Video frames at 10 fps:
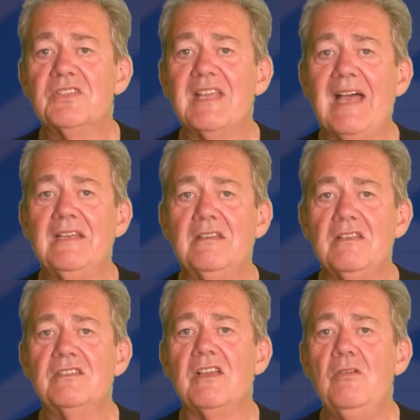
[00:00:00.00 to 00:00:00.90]
sad
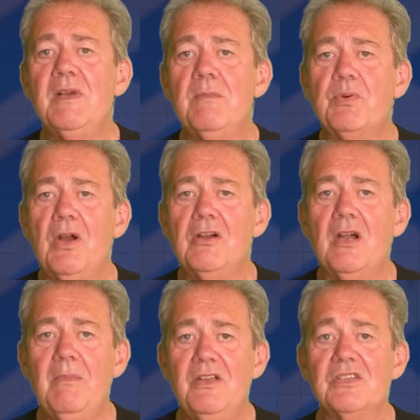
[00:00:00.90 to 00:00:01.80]
that so many
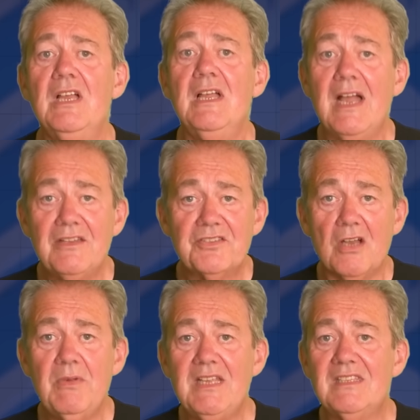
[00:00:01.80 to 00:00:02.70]
programmers and
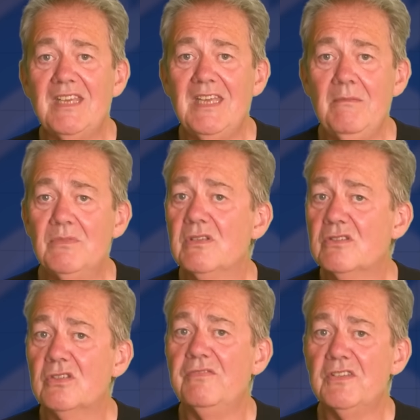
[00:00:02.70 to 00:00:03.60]
so many teams
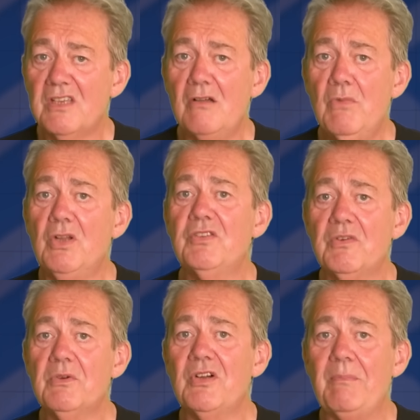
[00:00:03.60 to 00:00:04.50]
suffer so much
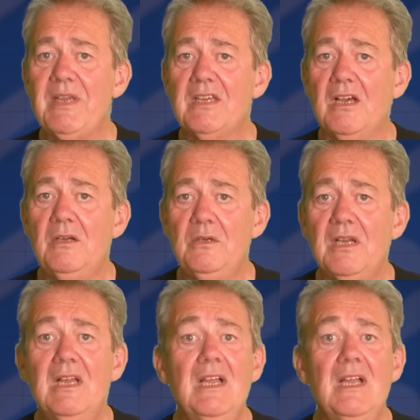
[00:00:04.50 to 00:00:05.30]
from crappy code